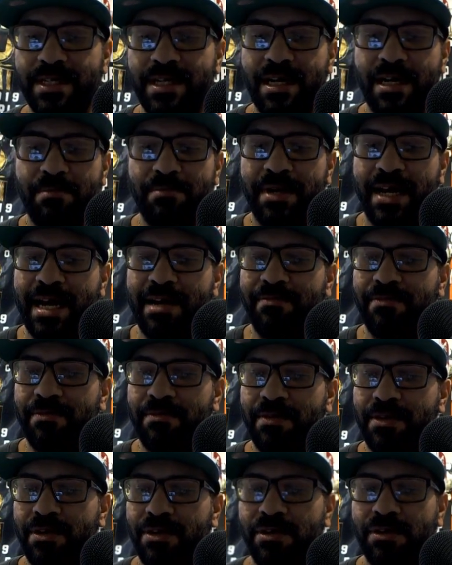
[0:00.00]
On behalf of
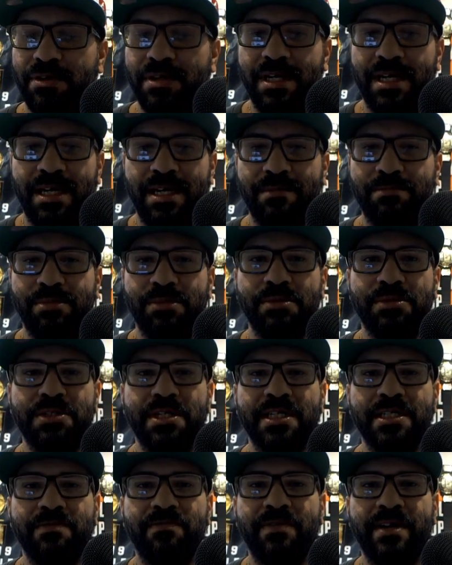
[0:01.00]
all Blue
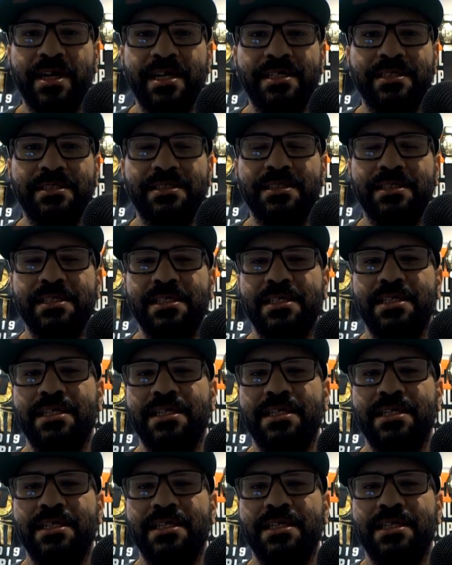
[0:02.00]
Jays fans,